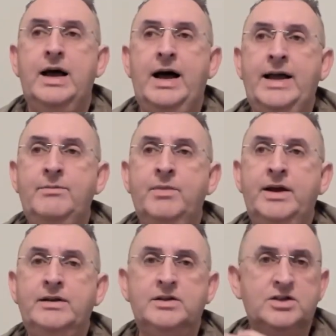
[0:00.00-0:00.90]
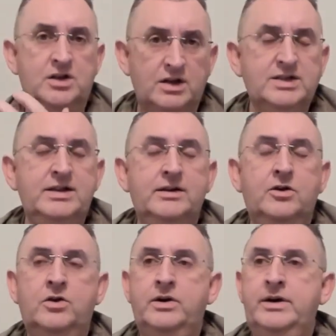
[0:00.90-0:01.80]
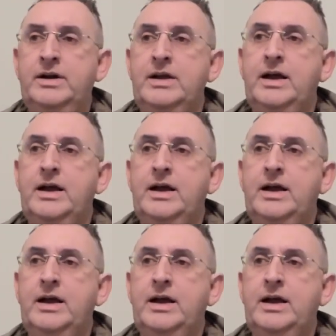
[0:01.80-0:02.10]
I might discuss it, or